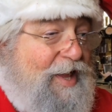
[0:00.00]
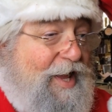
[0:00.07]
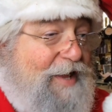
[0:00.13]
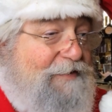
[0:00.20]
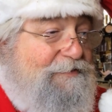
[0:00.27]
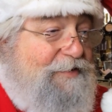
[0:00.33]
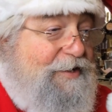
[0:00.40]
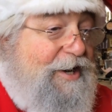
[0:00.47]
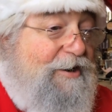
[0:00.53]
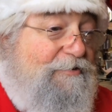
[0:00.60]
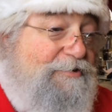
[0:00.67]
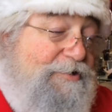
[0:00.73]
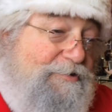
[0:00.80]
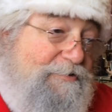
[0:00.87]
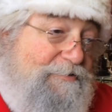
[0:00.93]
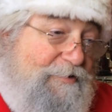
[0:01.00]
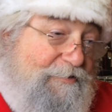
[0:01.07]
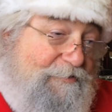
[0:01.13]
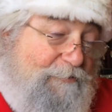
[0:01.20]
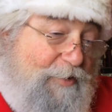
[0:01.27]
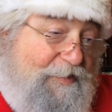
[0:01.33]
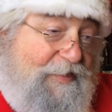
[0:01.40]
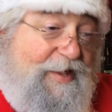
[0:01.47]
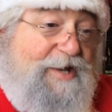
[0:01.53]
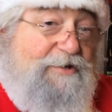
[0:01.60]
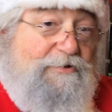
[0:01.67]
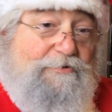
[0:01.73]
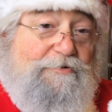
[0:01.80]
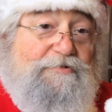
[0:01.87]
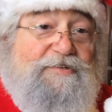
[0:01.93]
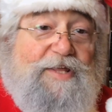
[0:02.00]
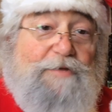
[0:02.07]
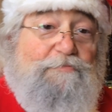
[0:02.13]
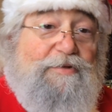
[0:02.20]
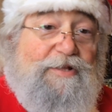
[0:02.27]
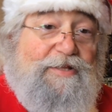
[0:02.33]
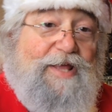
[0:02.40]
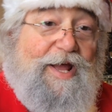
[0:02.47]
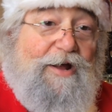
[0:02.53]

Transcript: And what they do is they build